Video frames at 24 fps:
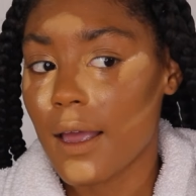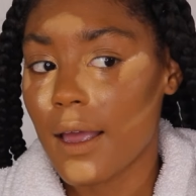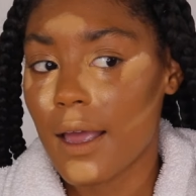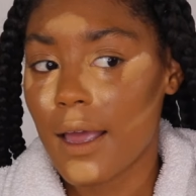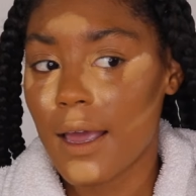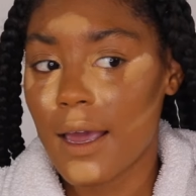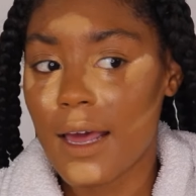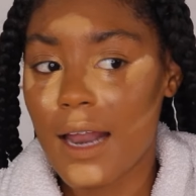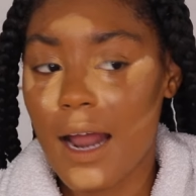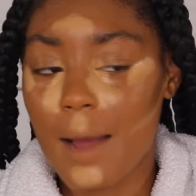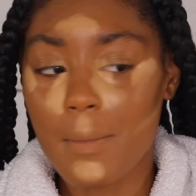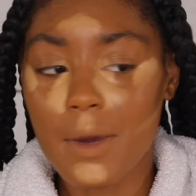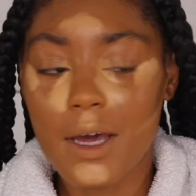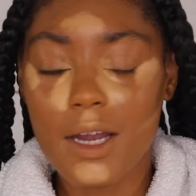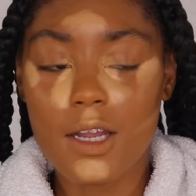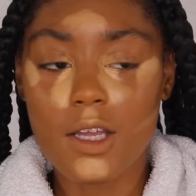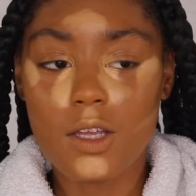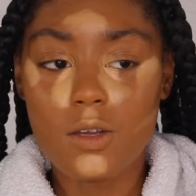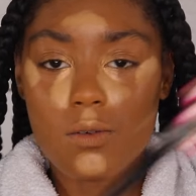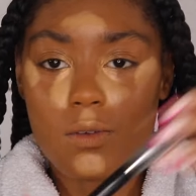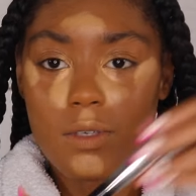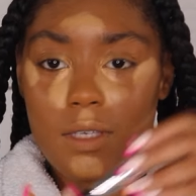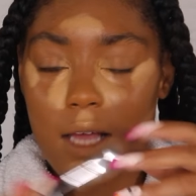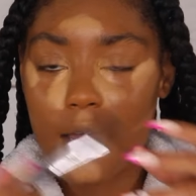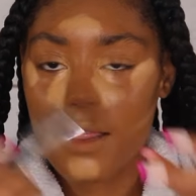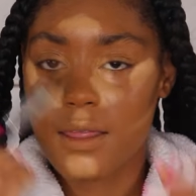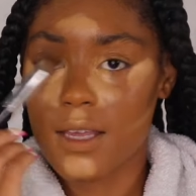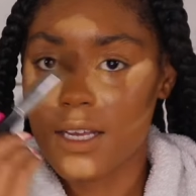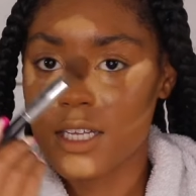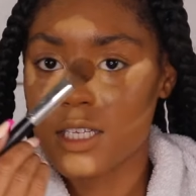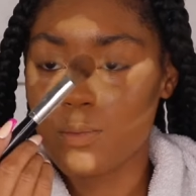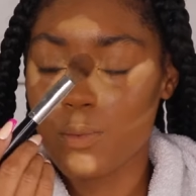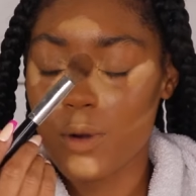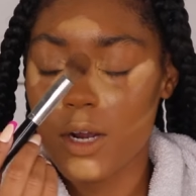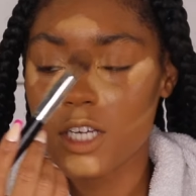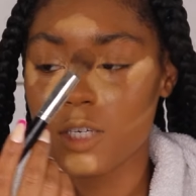And I'm gonna use
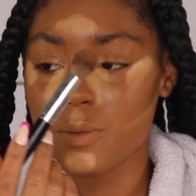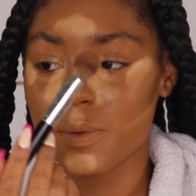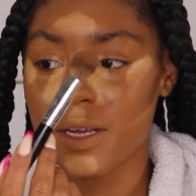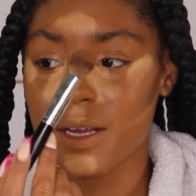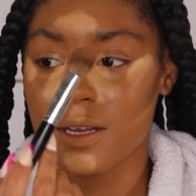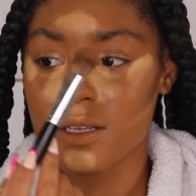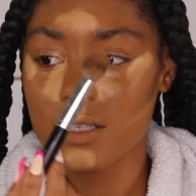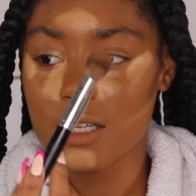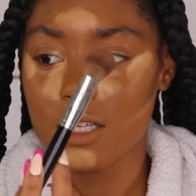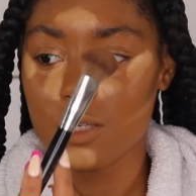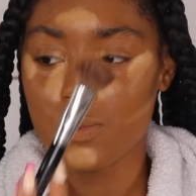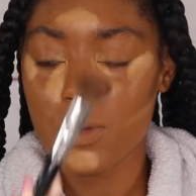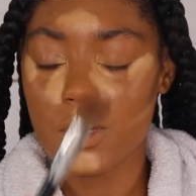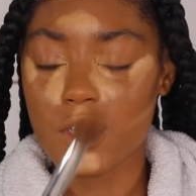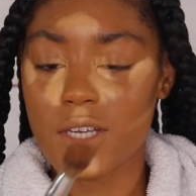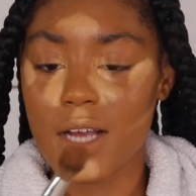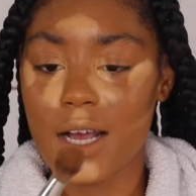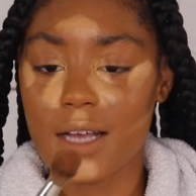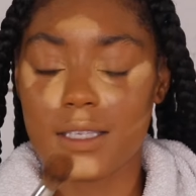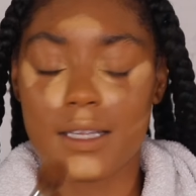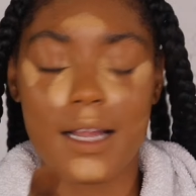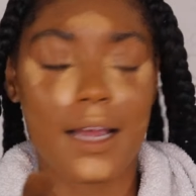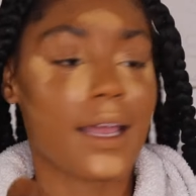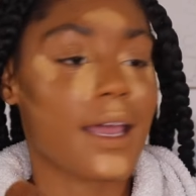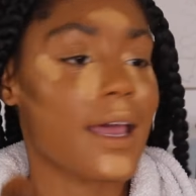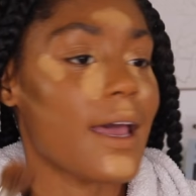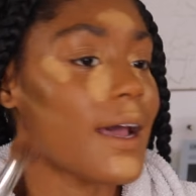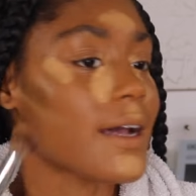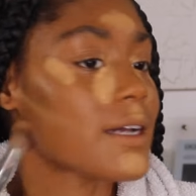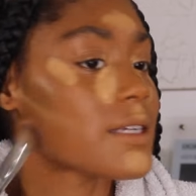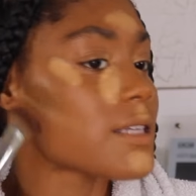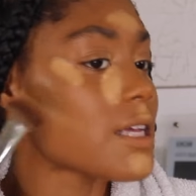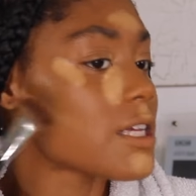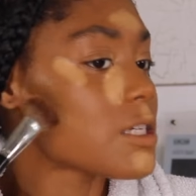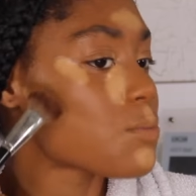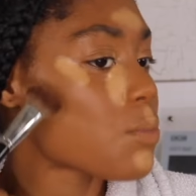this brush because this brush has like
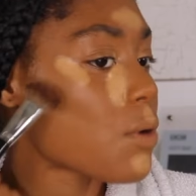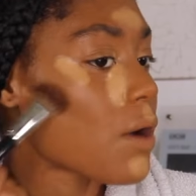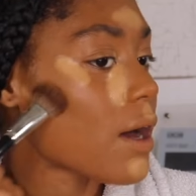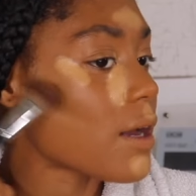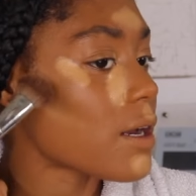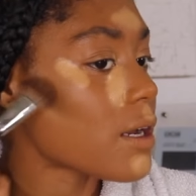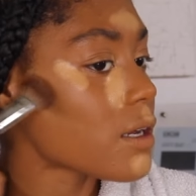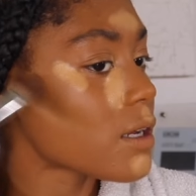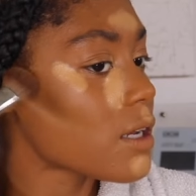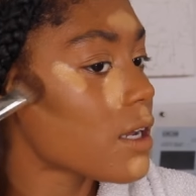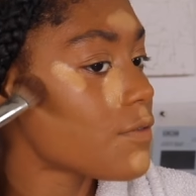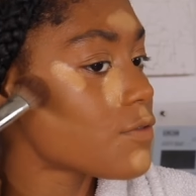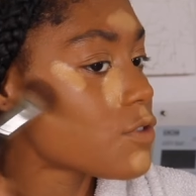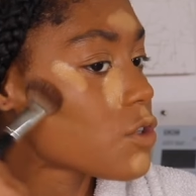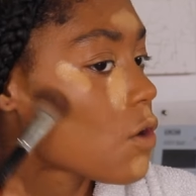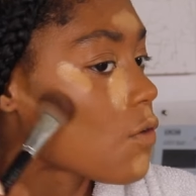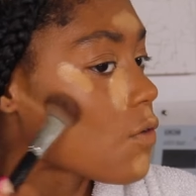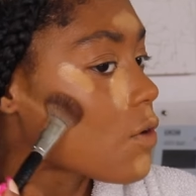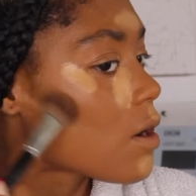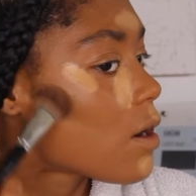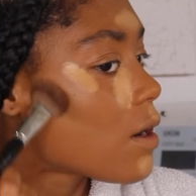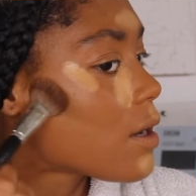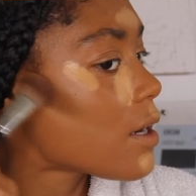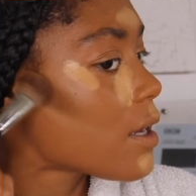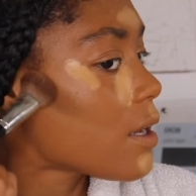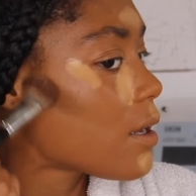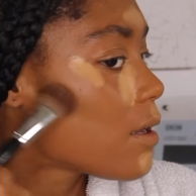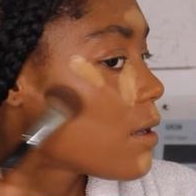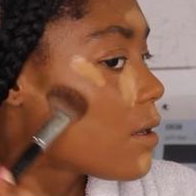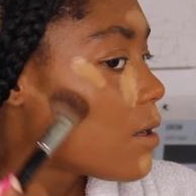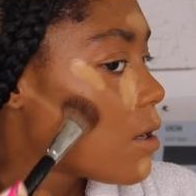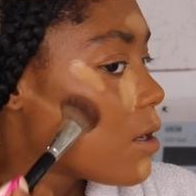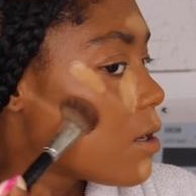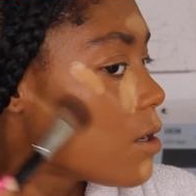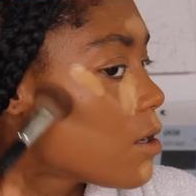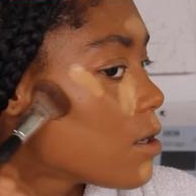excess product left over on it.
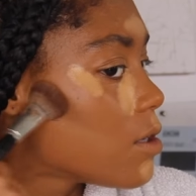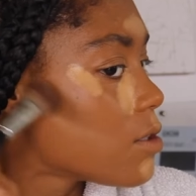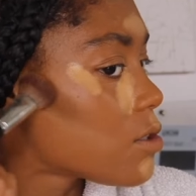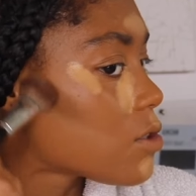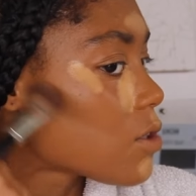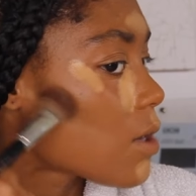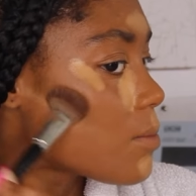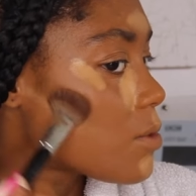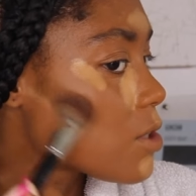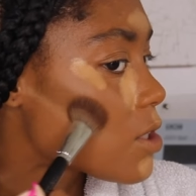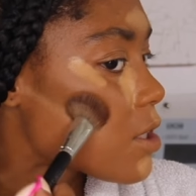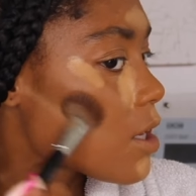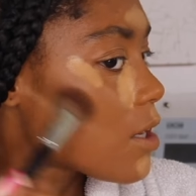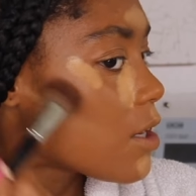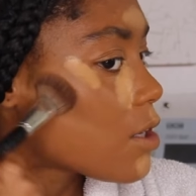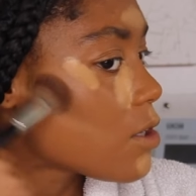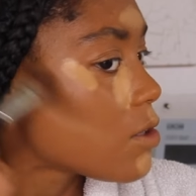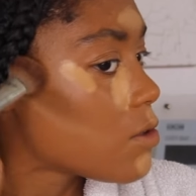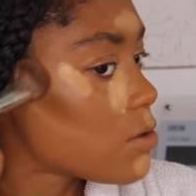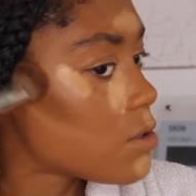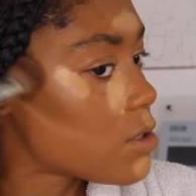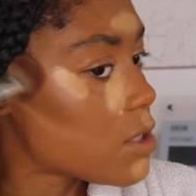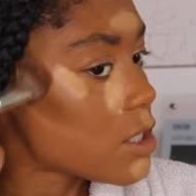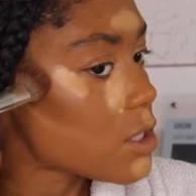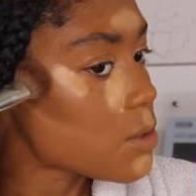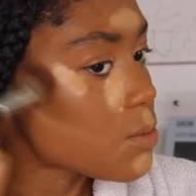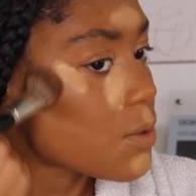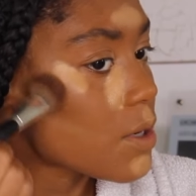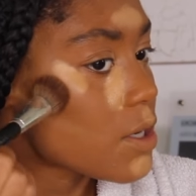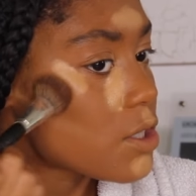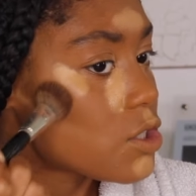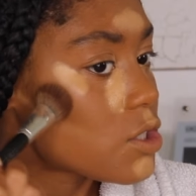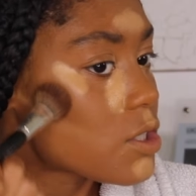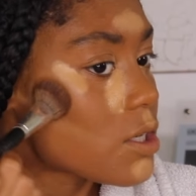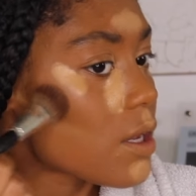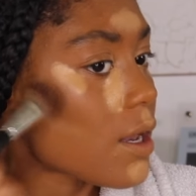So I'm just gonna use this
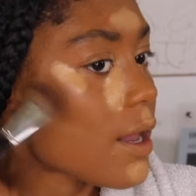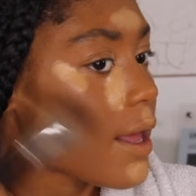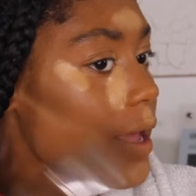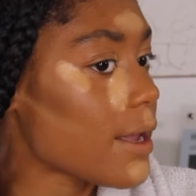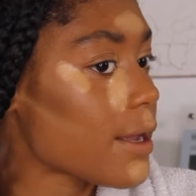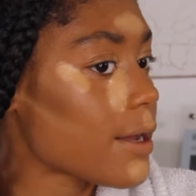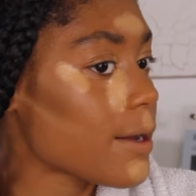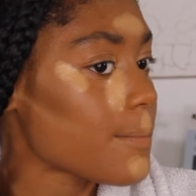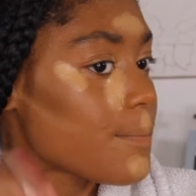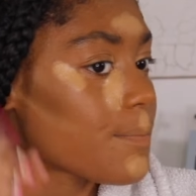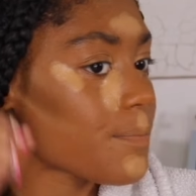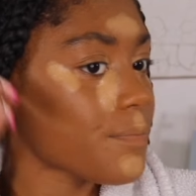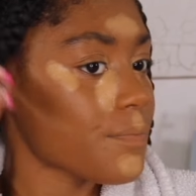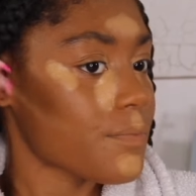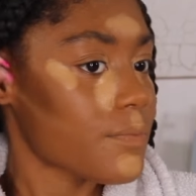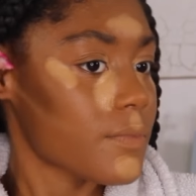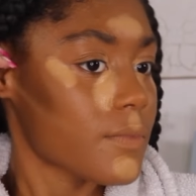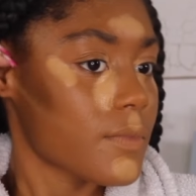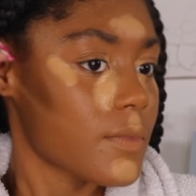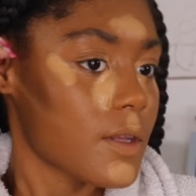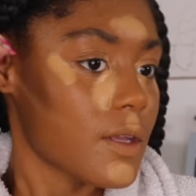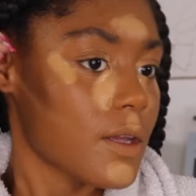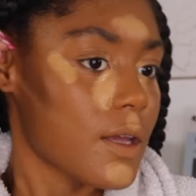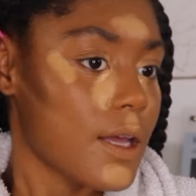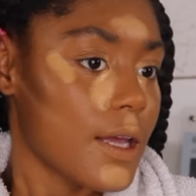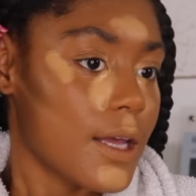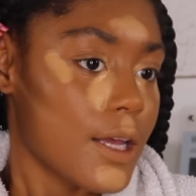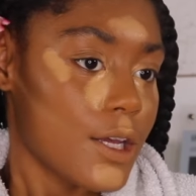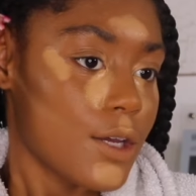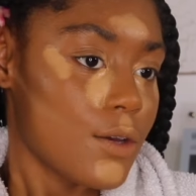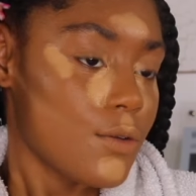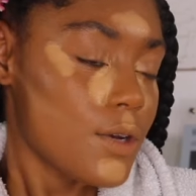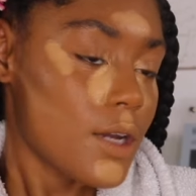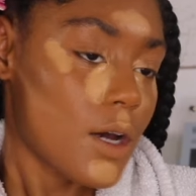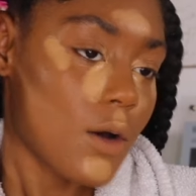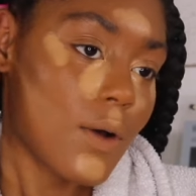brush to like,
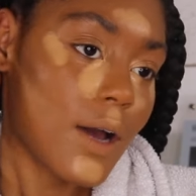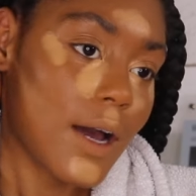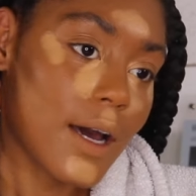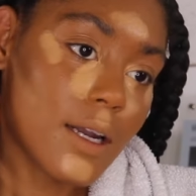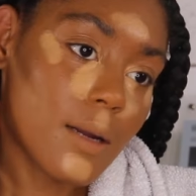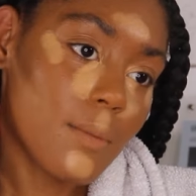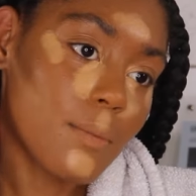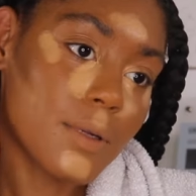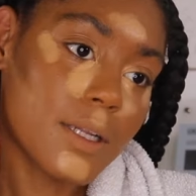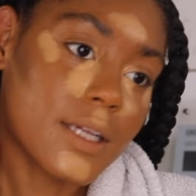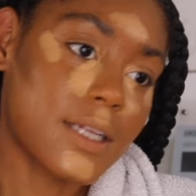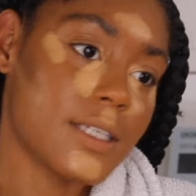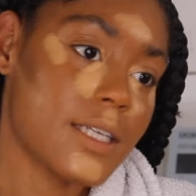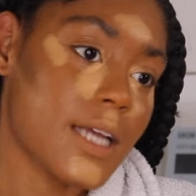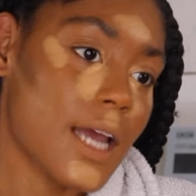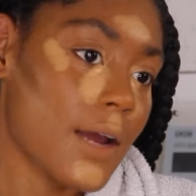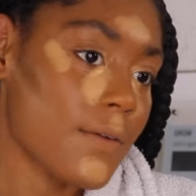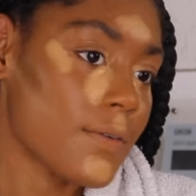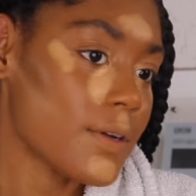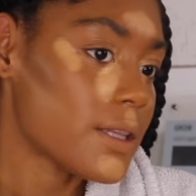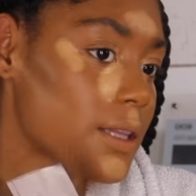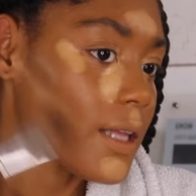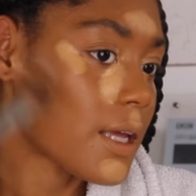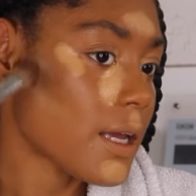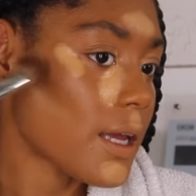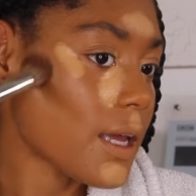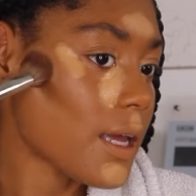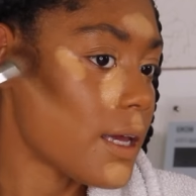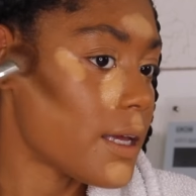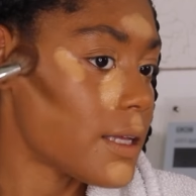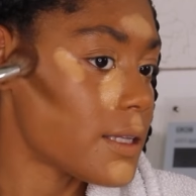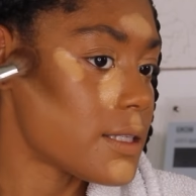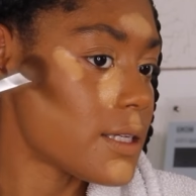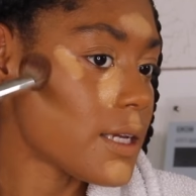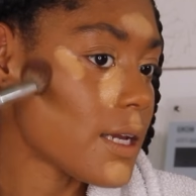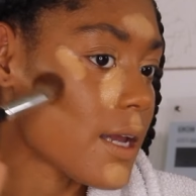you know, kind of blend everything
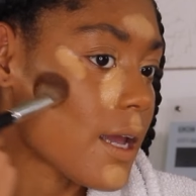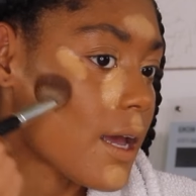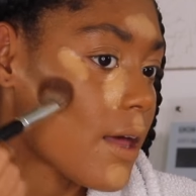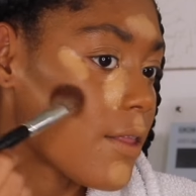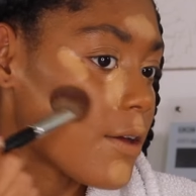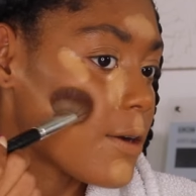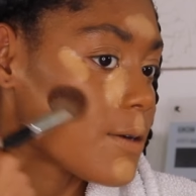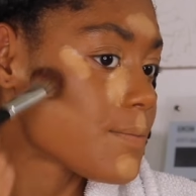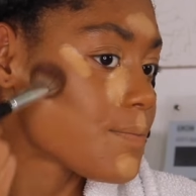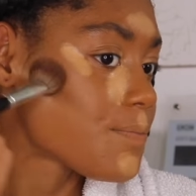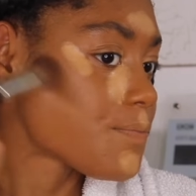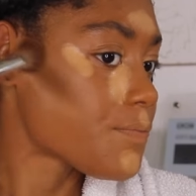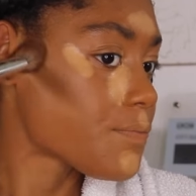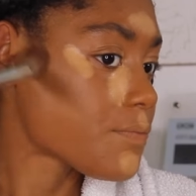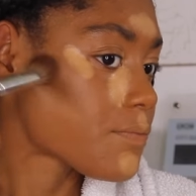in together.